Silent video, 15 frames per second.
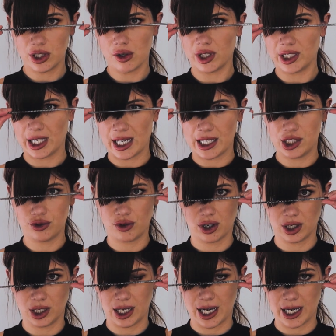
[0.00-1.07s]
you're going to get a
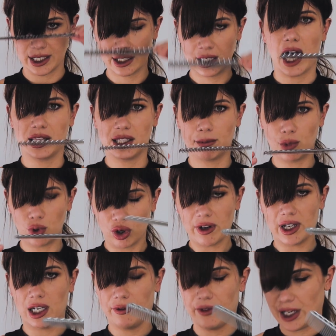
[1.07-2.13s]
stronger line, and the more
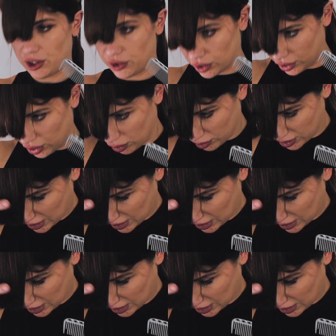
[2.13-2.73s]
elevation you